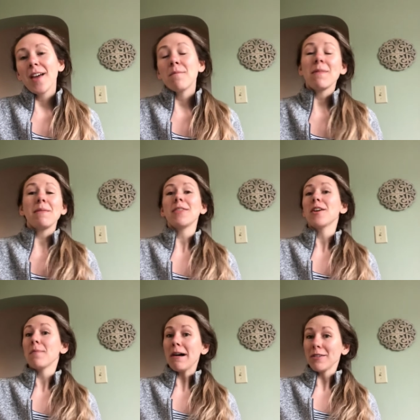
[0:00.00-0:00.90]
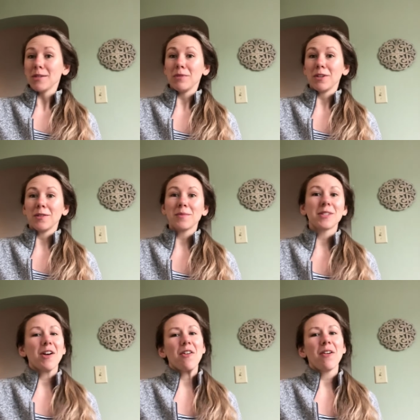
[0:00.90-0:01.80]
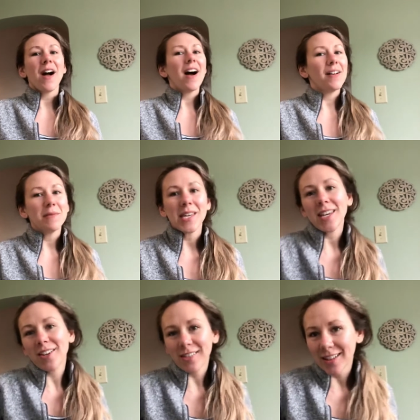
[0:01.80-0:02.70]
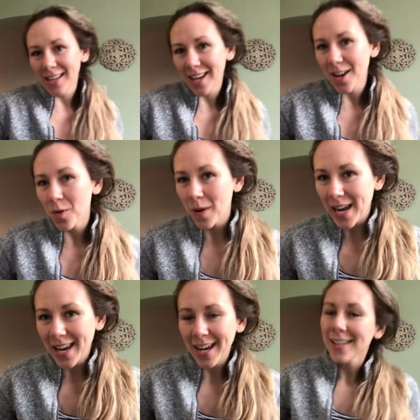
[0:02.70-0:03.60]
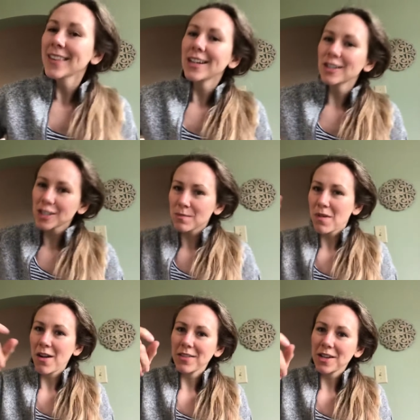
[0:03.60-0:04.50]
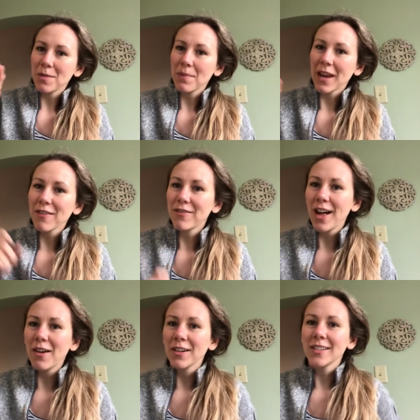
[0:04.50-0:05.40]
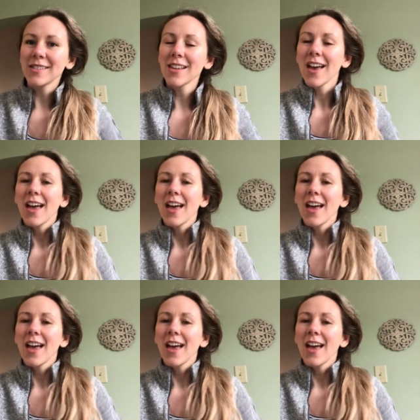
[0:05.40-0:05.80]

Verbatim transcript: Maybe they're about to bloom, so I'll be eagerly awaiting. They're small little pink flowers.